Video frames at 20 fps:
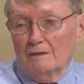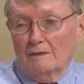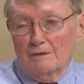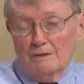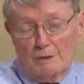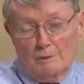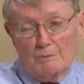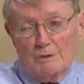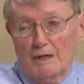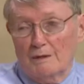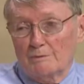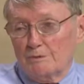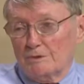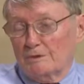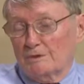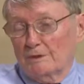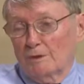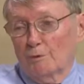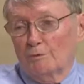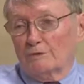sometimes
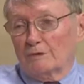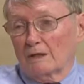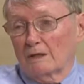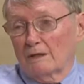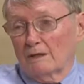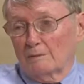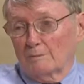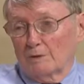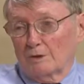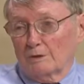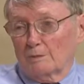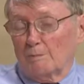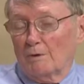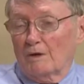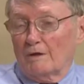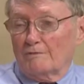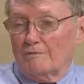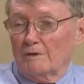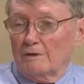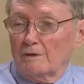overtime on the
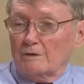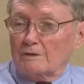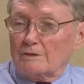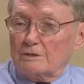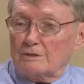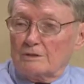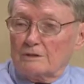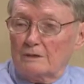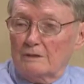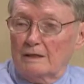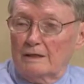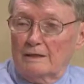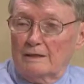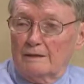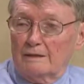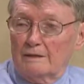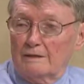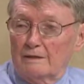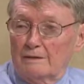part of Phyllis and